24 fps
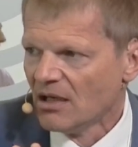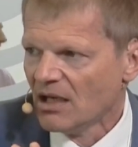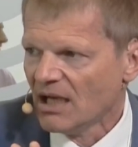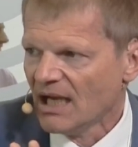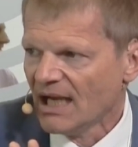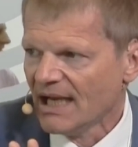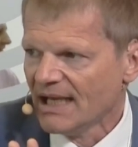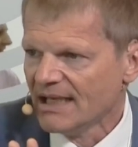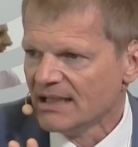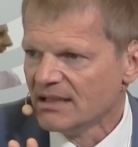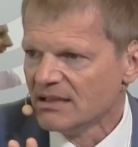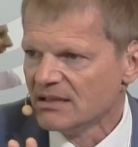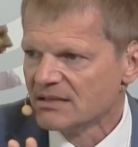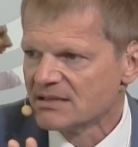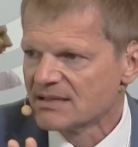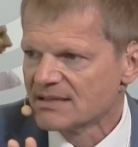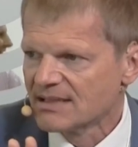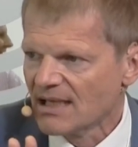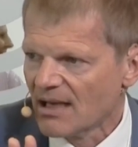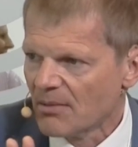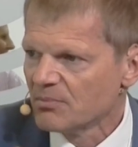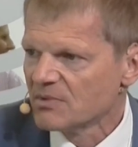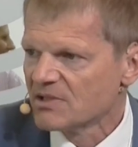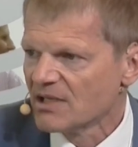And
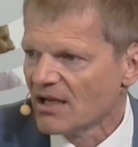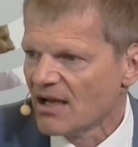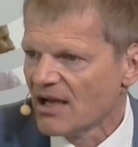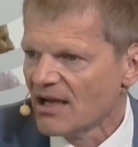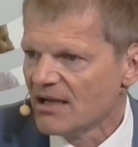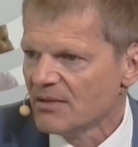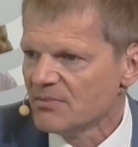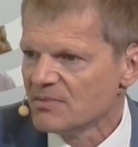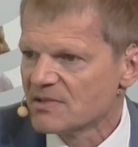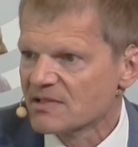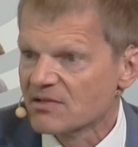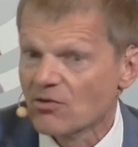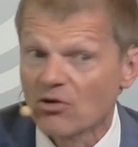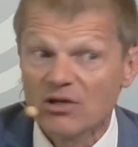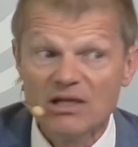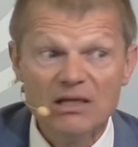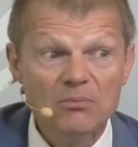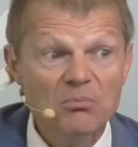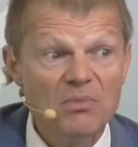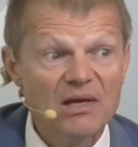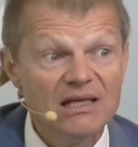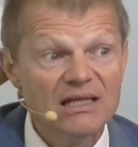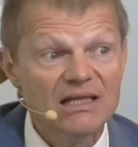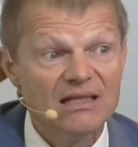sometimes, or
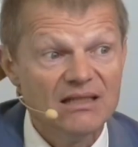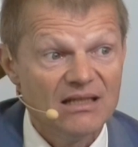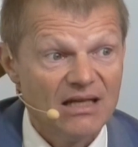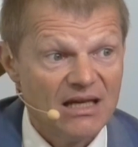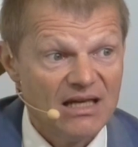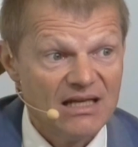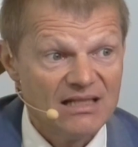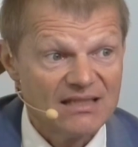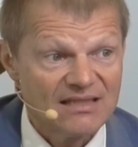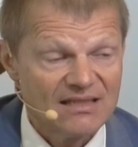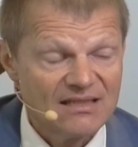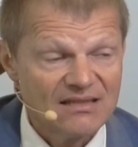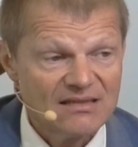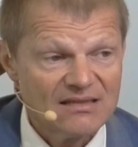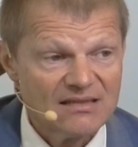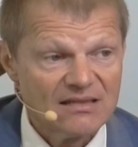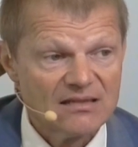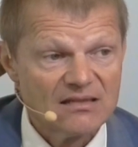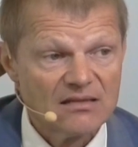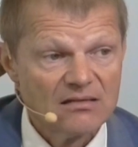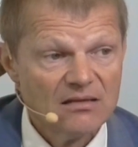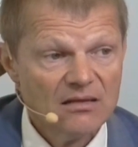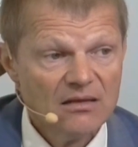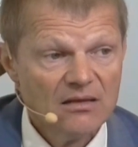in many
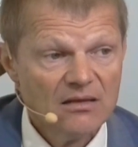cases,